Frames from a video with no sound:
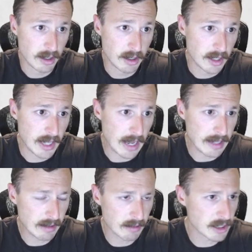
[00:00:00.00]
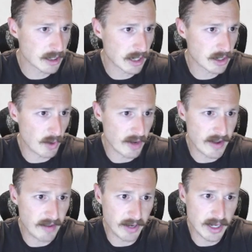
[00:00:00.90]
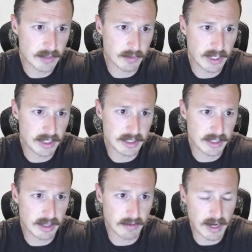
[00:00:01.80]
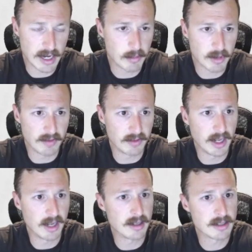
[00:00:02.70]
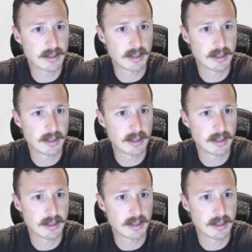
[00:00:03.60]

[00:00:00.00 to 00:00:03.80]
Yeah, I think just like 25 lands, we didn't see the right number of lands.